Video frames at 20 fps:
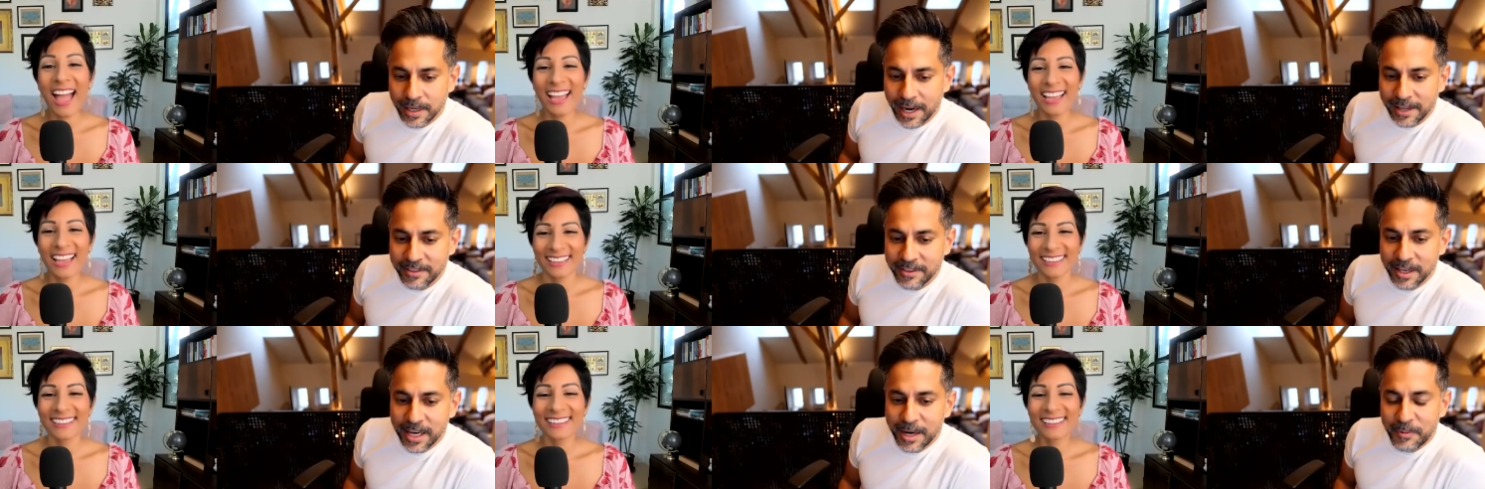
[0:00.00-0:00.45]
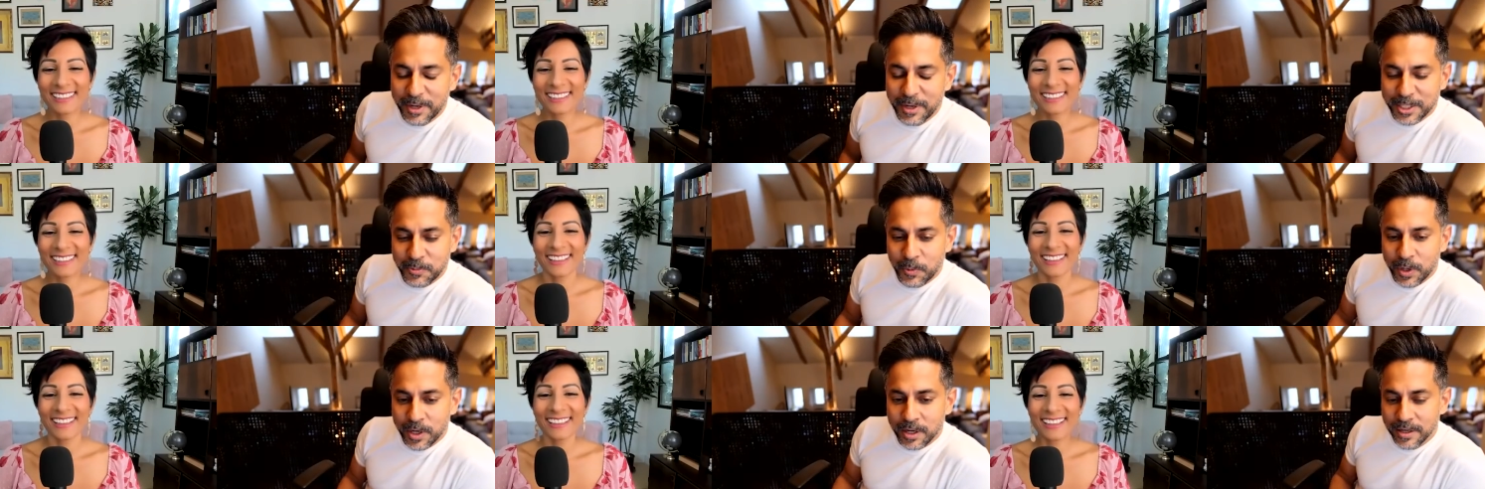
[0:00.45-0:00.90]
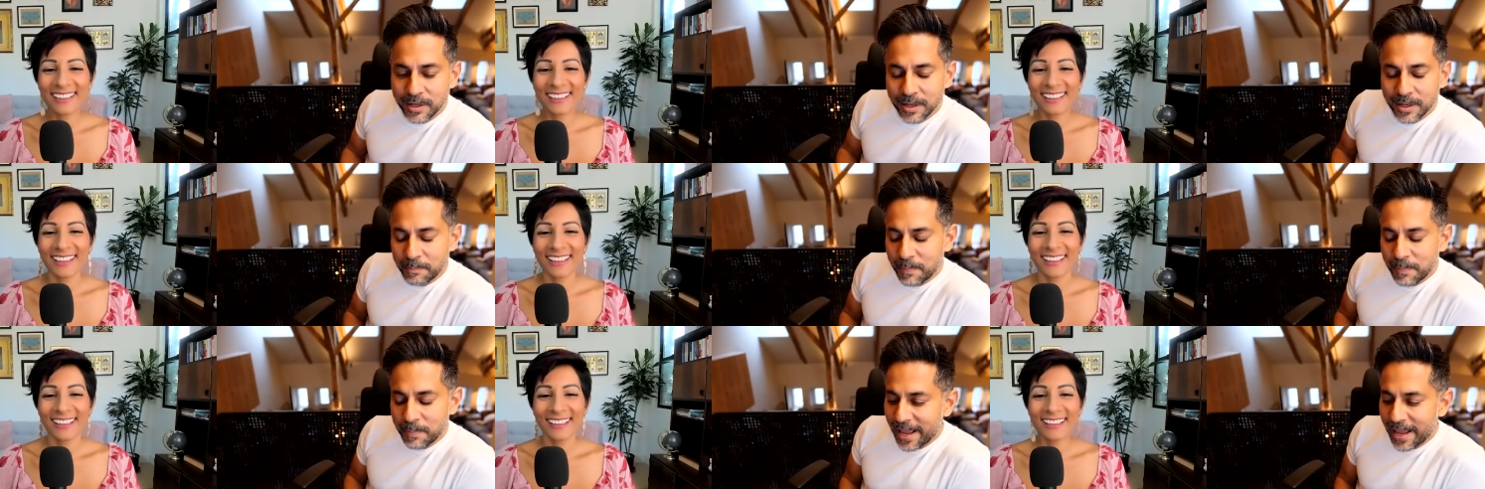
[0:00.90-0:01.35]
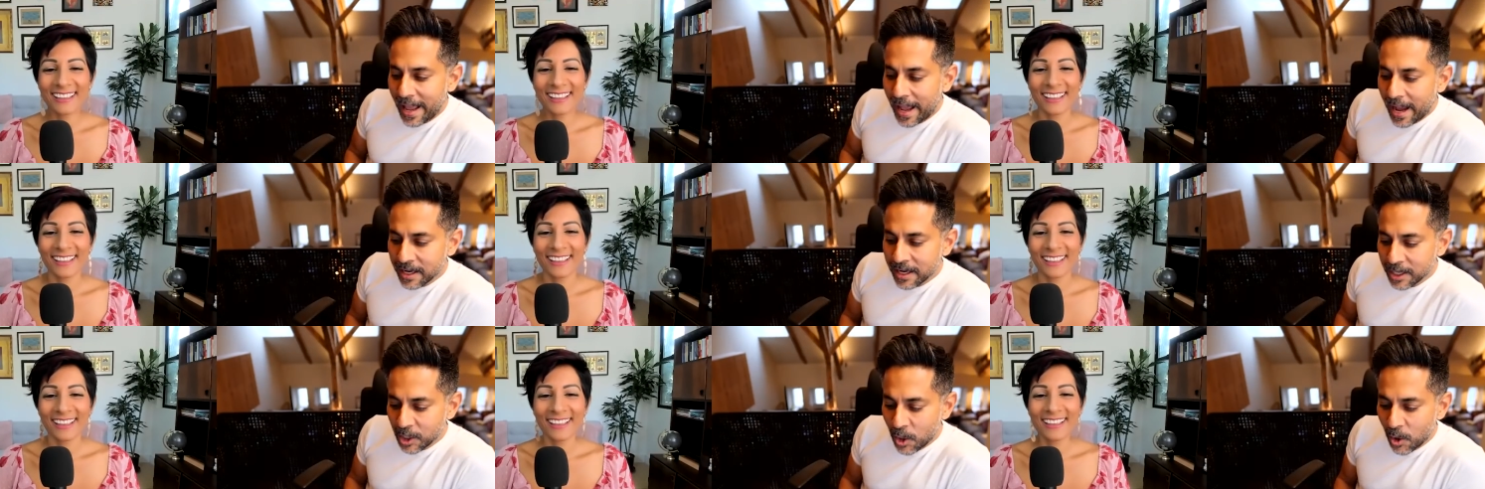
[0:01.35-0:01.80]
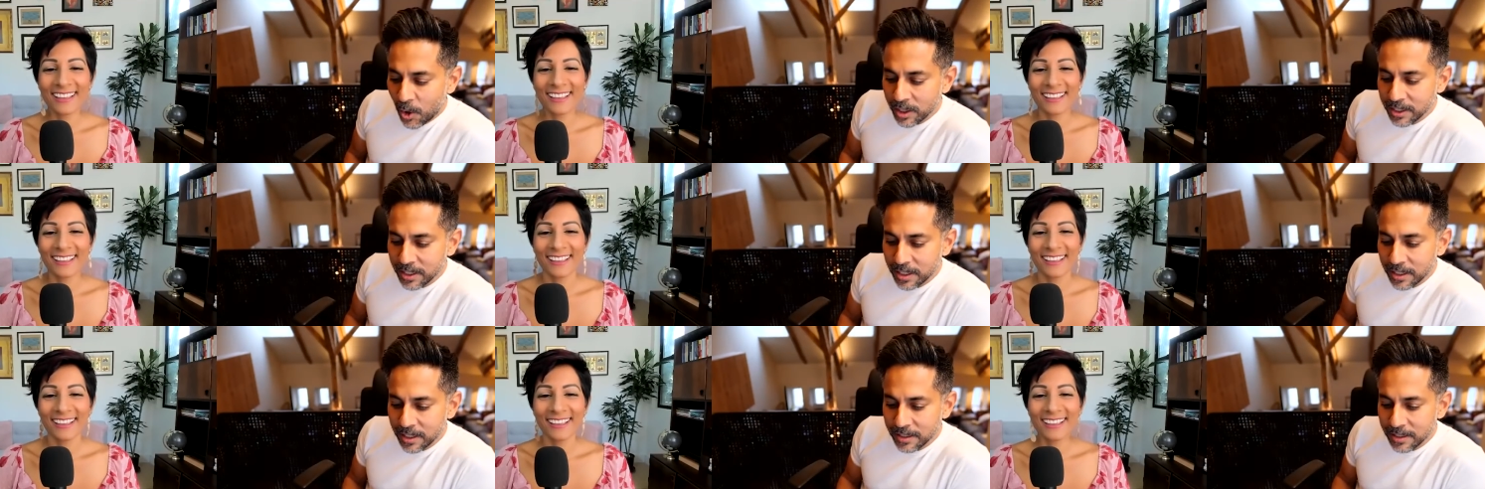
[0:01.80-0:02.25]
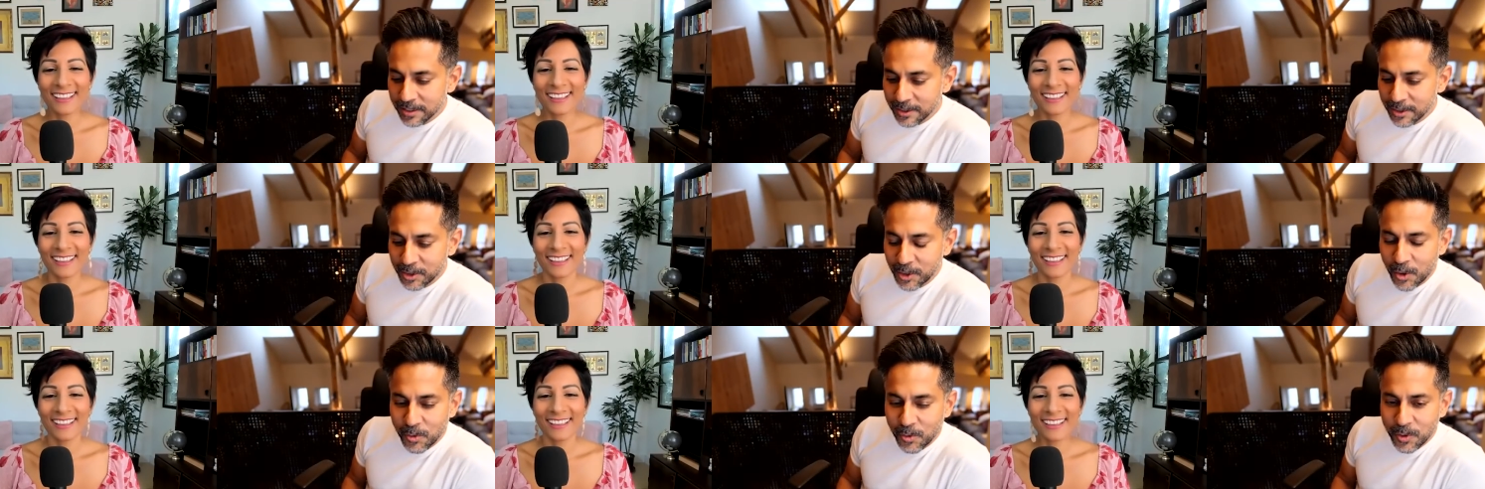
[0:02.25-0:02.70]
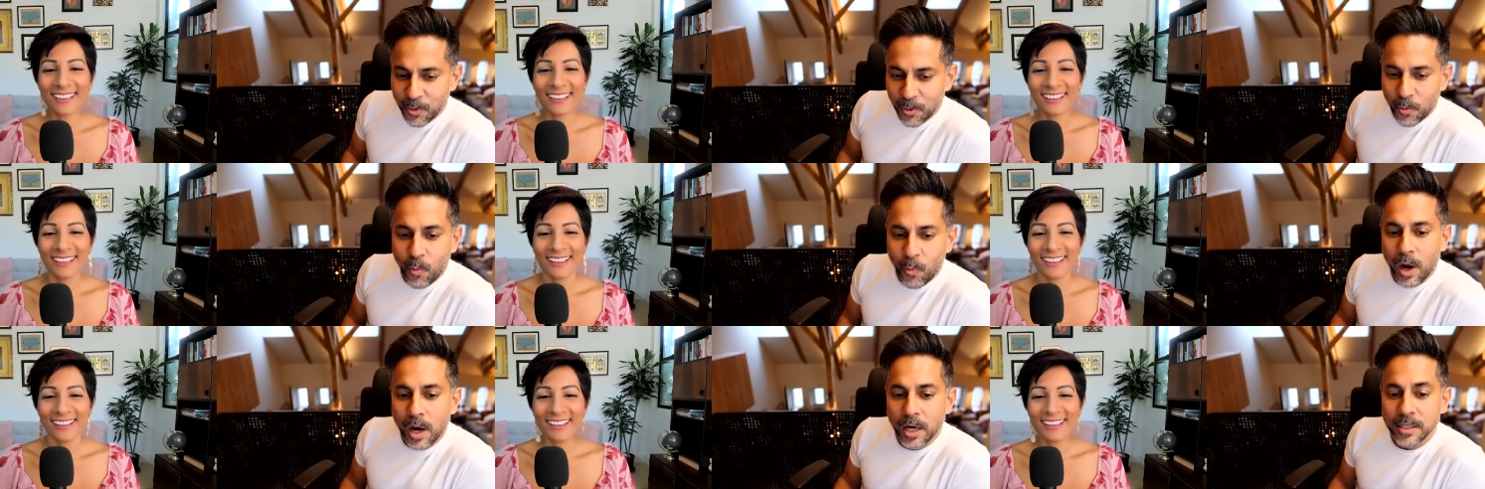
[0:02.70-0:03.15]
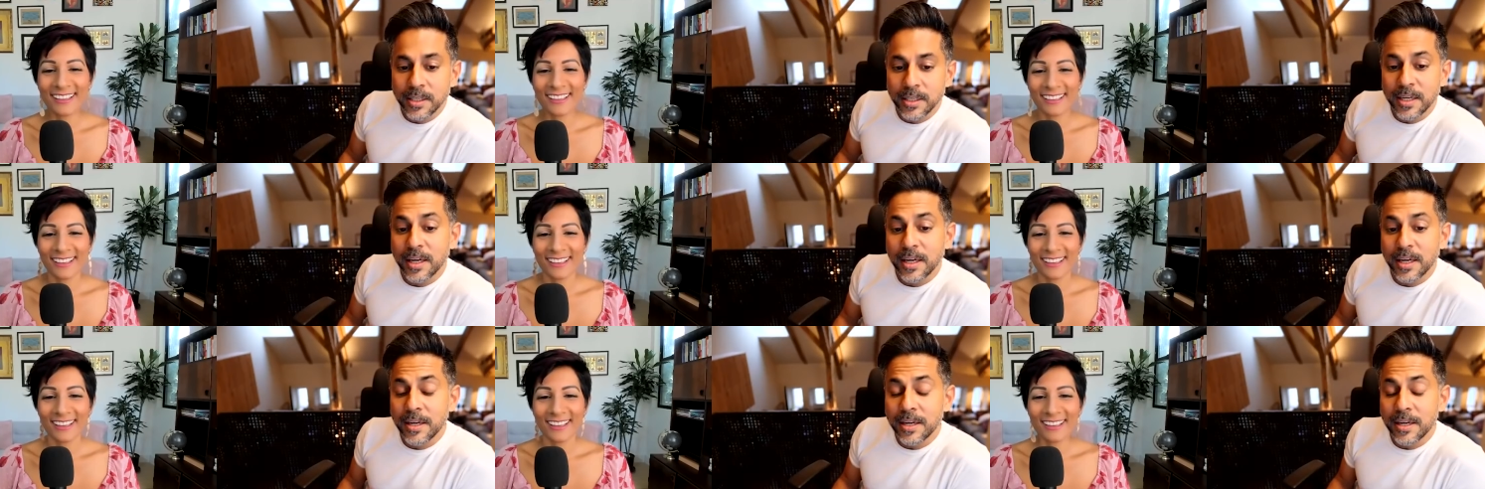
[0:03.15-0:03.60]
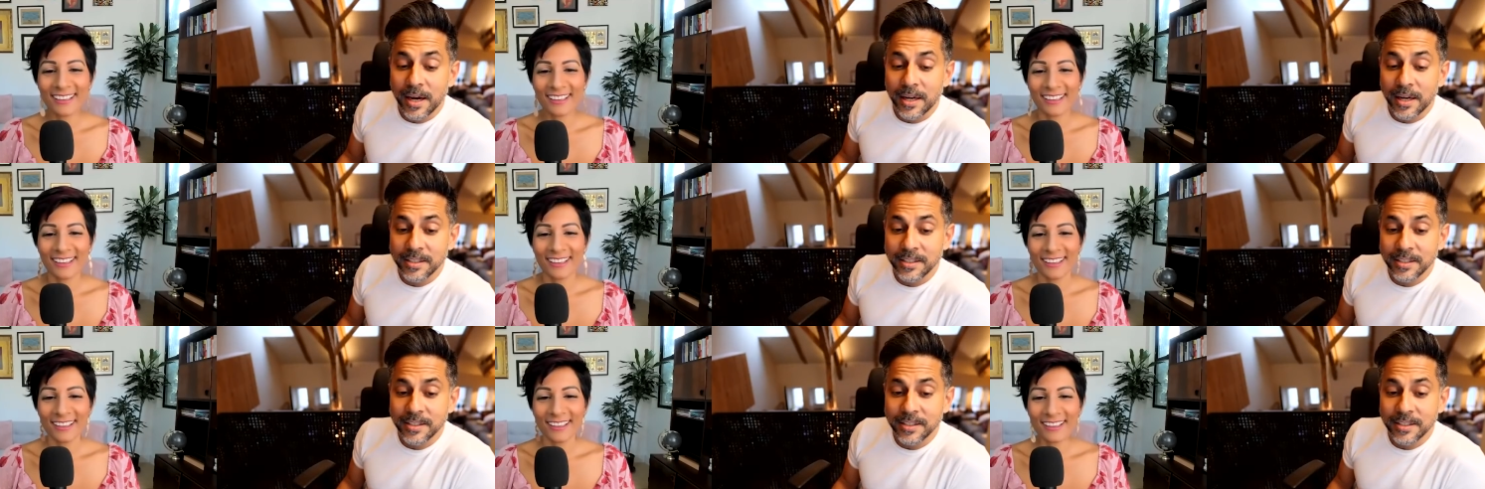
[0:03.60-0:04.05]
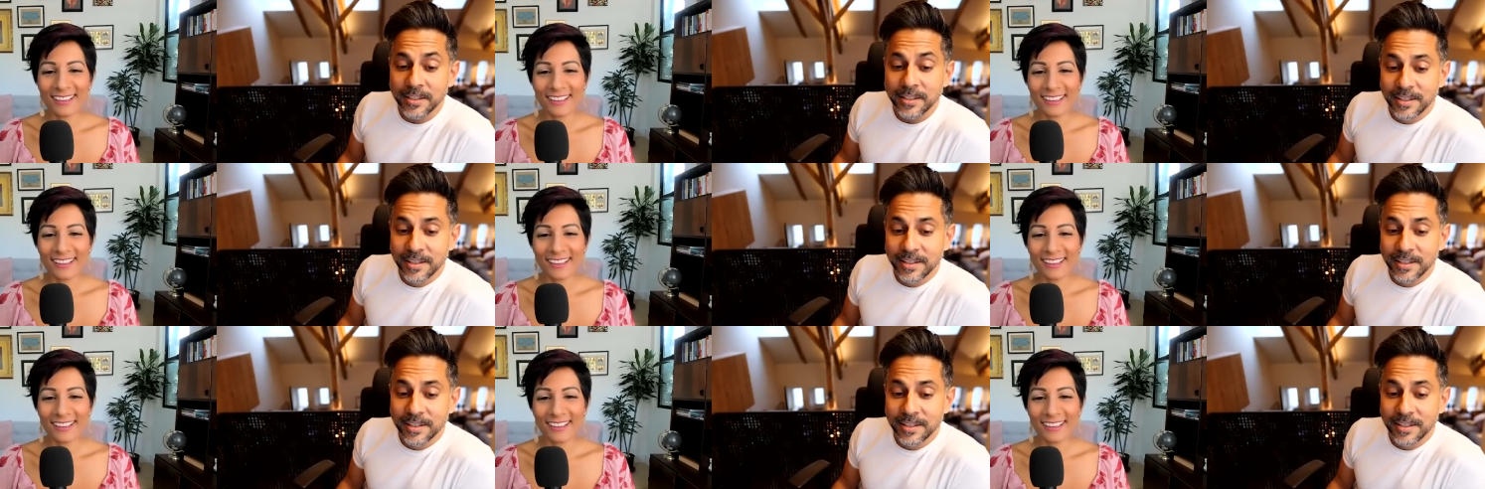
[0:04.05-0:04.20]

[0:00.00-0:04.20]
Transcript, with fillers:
Speaker 1: and the lyrics were, "My anaconda don't want none."